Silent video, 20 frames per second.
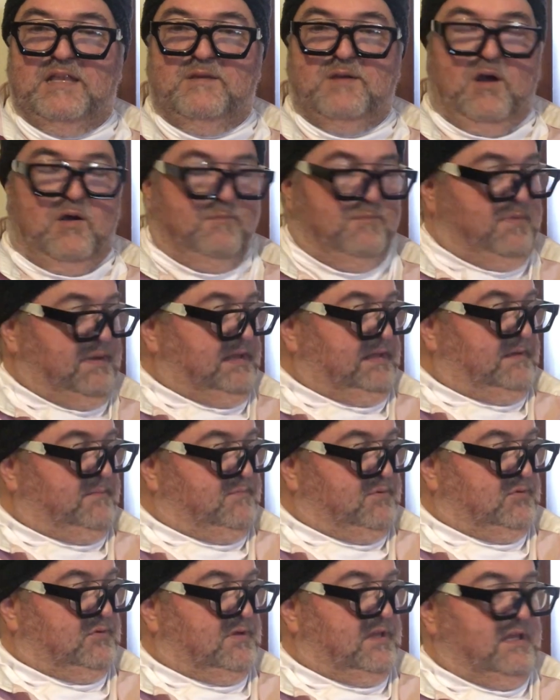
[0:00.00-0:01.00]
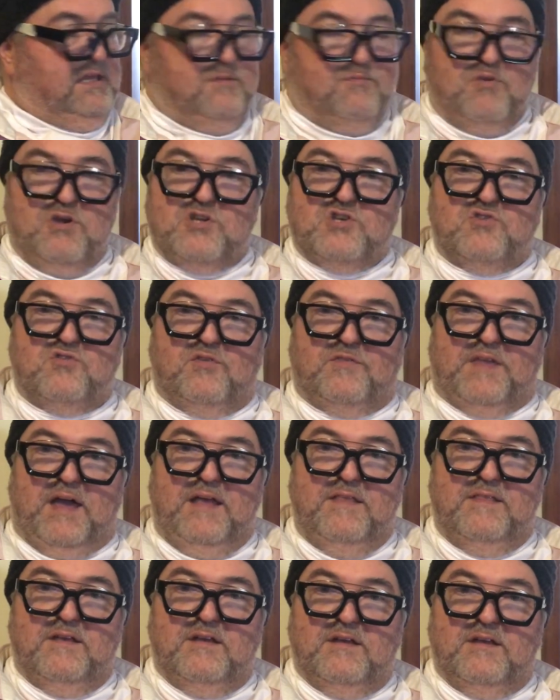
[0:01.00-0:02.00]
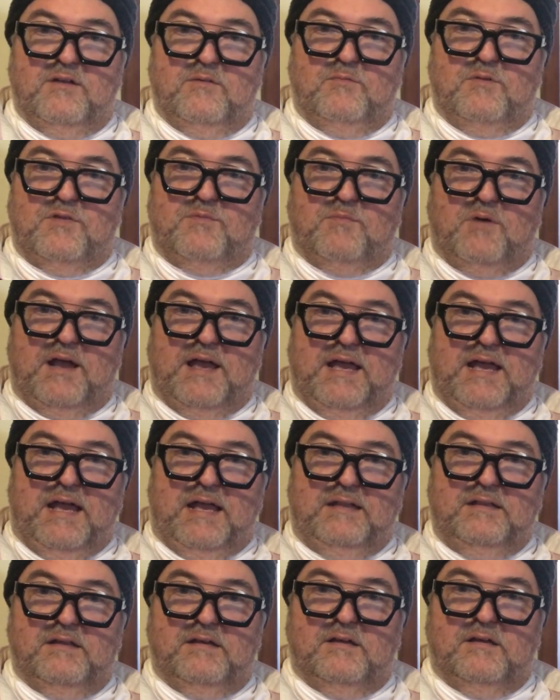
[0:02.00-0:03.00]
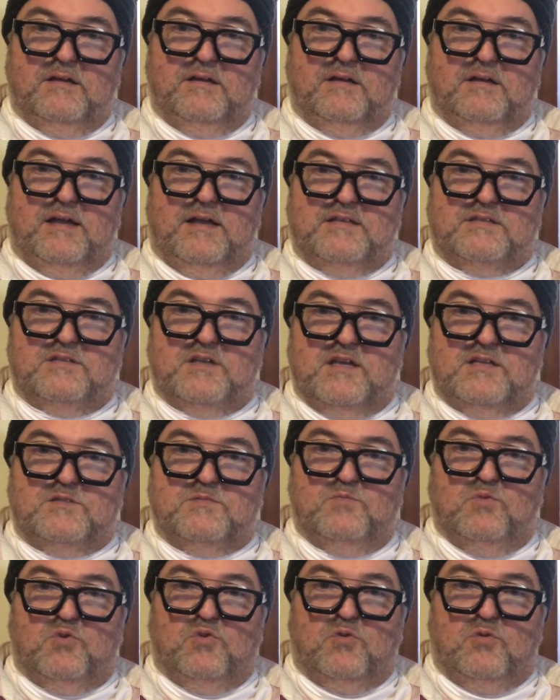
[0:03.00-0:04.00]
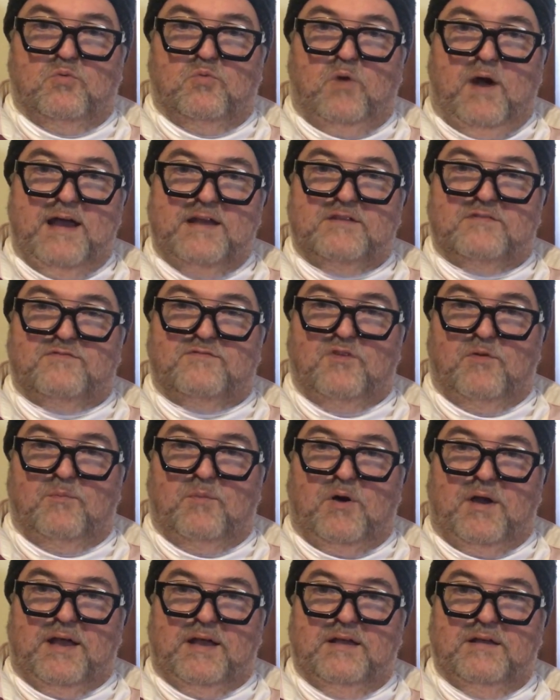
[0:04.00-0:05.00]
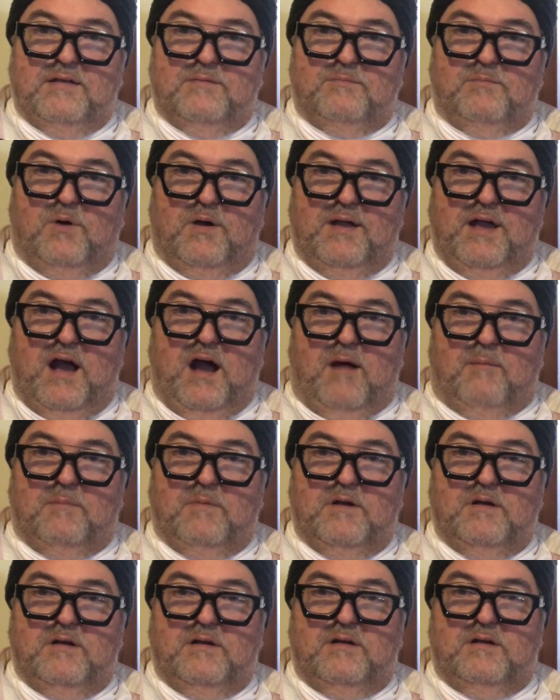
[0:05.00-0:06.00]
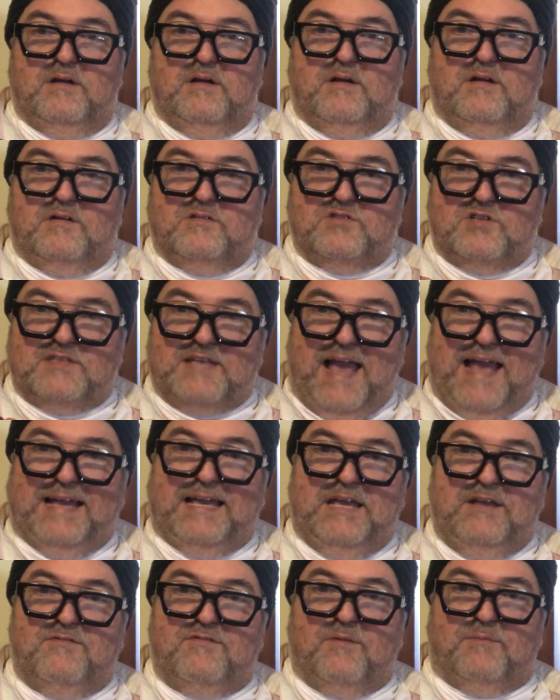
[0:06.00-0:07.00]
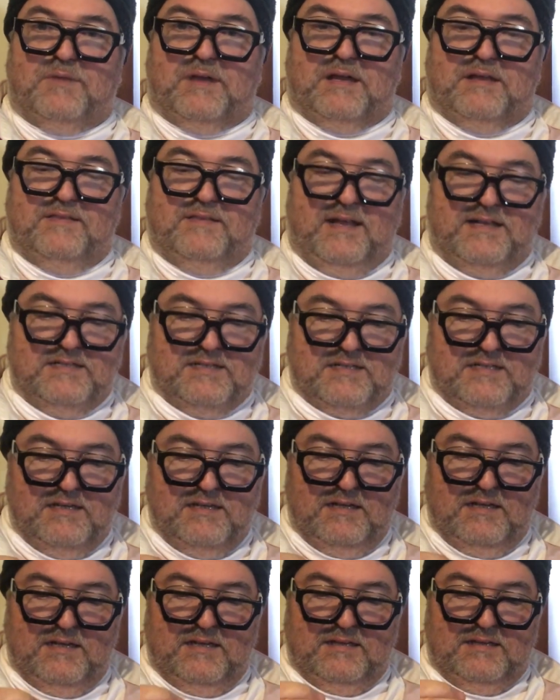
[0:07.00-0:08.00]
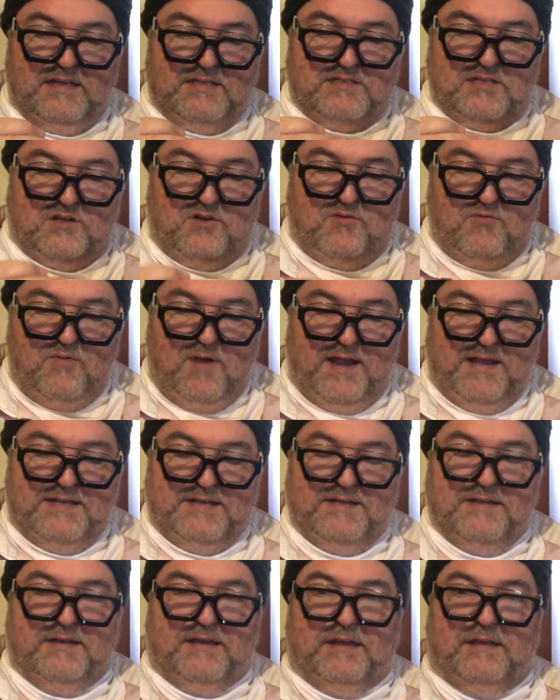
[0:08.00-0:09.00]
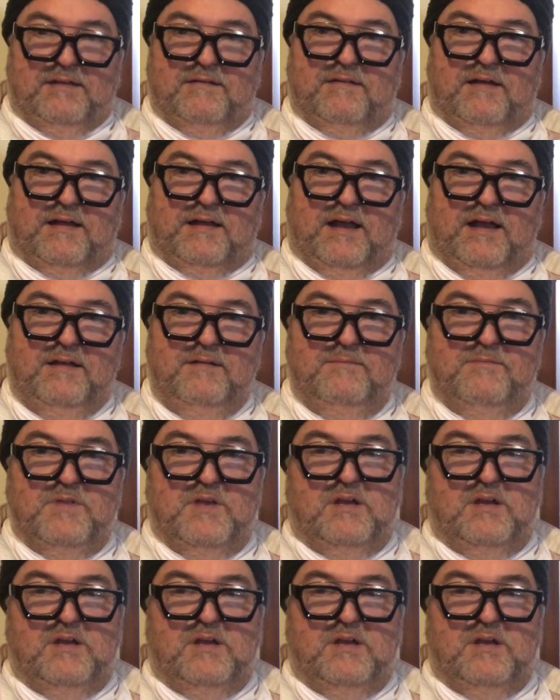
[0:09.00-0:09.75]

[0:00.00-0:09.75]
I'm barely putting any pressure on that with my hand. It's more weight from my arm, just hanging from there. That's a great key, okay?